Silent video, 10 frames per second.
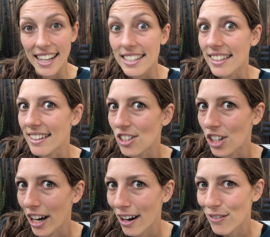Did the
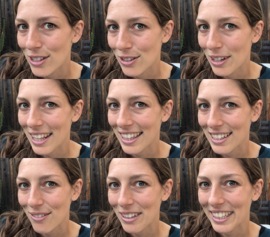chair have to do anything
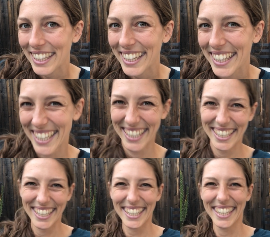differently?
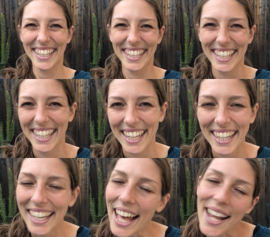
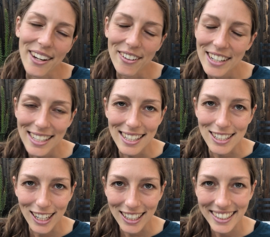I know, it's a
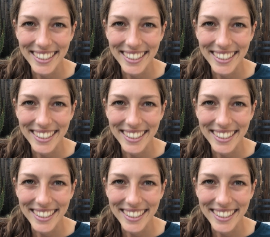chair.